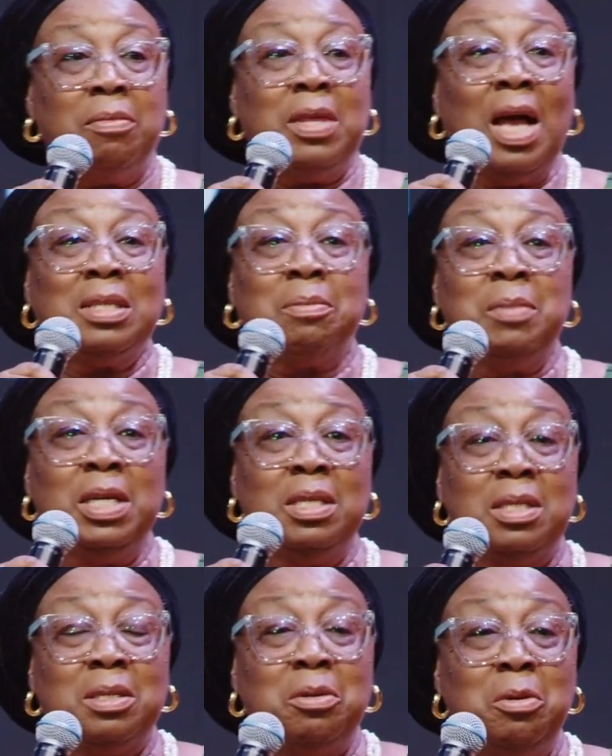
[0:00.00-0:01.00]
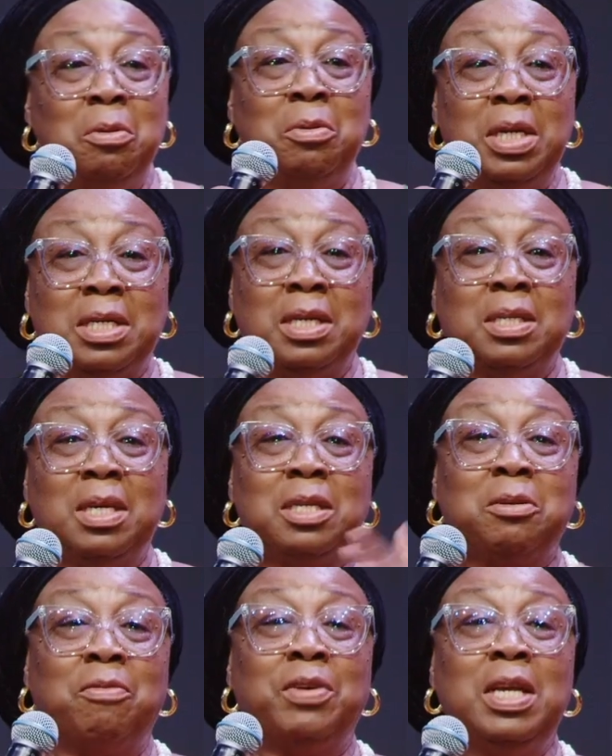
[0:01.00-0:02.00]
That means you reach a
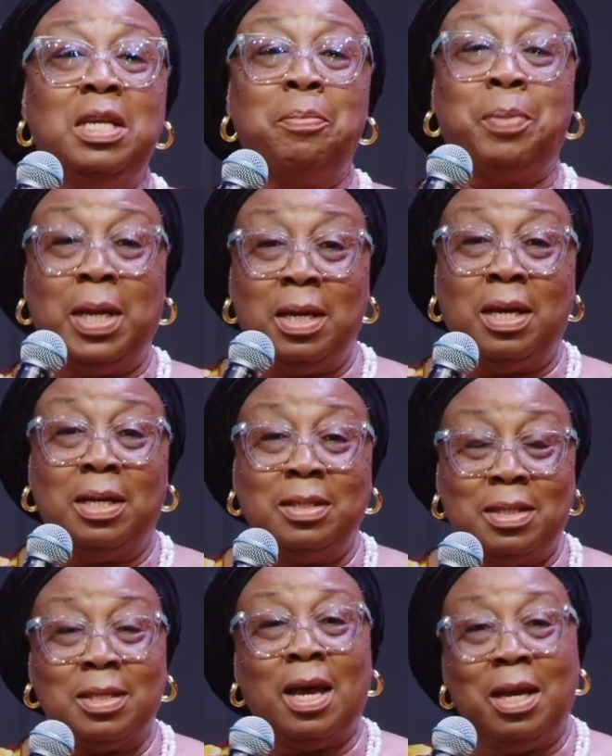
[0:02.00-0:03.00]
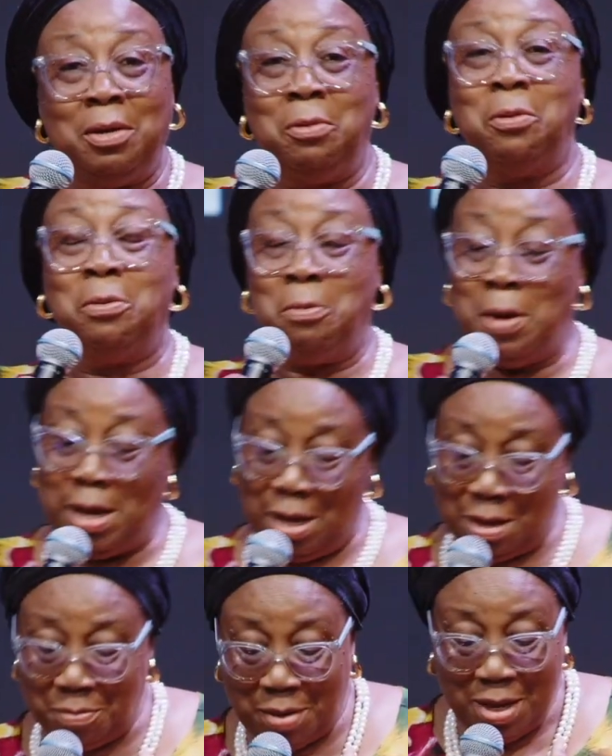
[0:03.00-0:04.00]
state of independence. I know who I
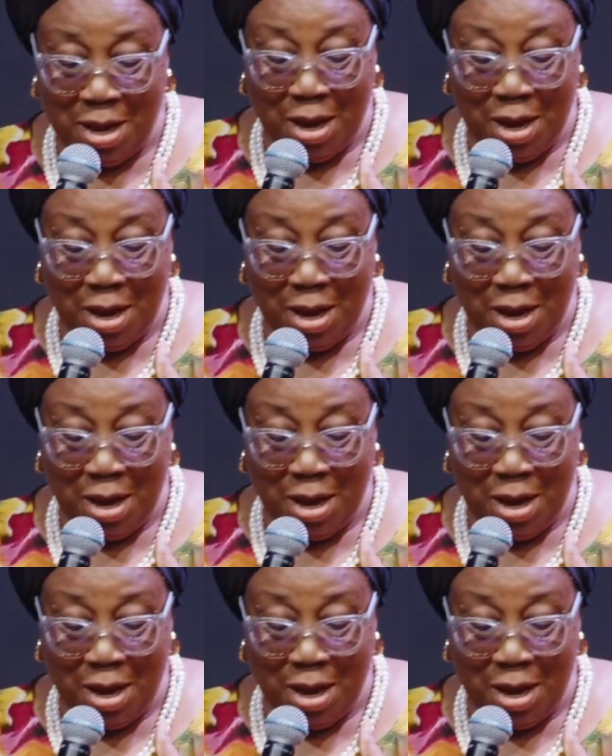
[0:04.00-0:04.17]
am.